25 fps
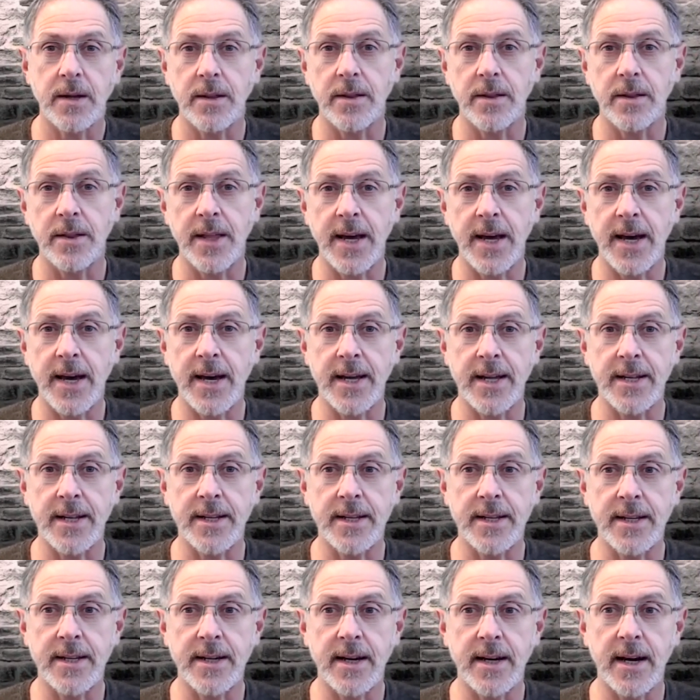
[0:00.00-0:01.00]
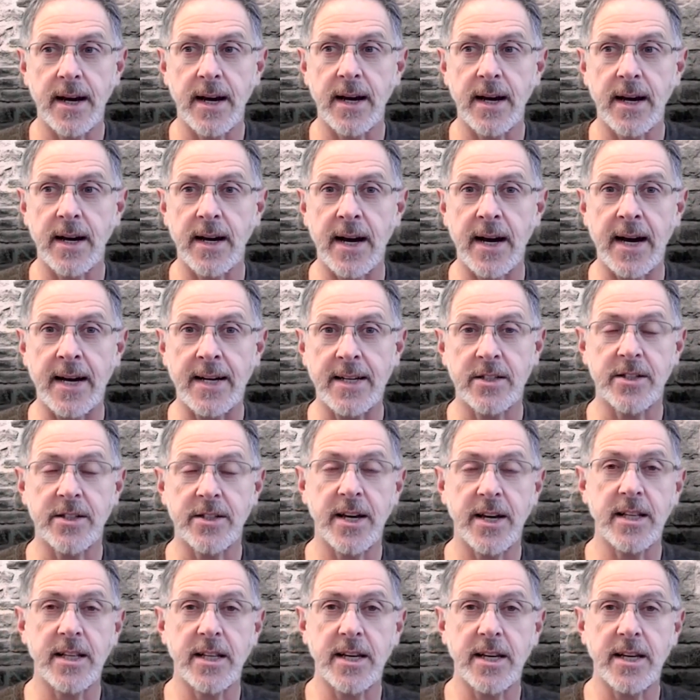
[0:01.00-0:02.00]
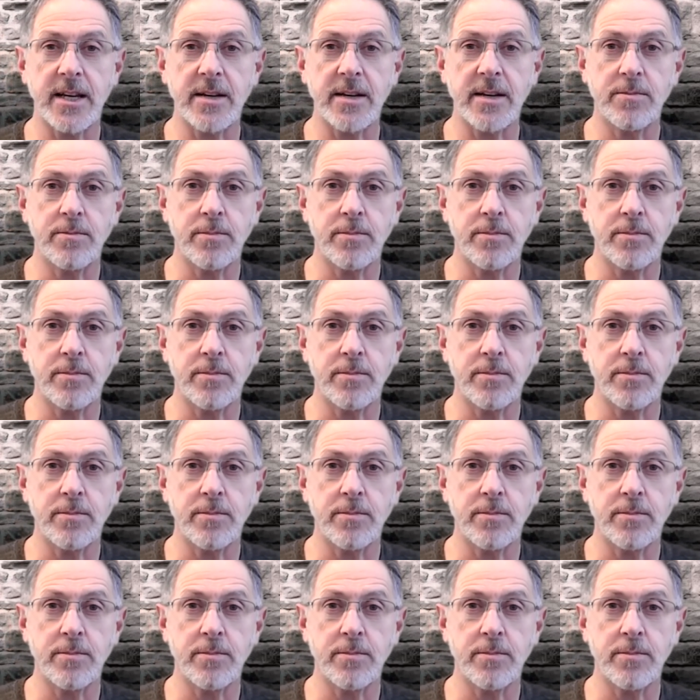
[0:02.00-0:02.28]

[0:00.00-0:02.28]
then I suddenly